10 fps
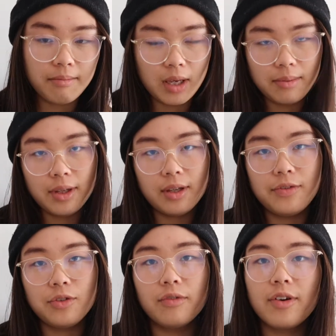Maybe
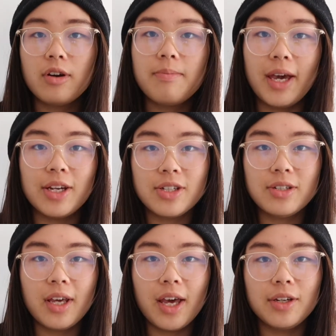if you're very
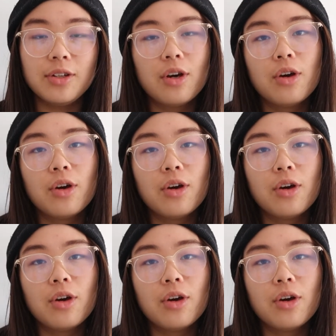patient and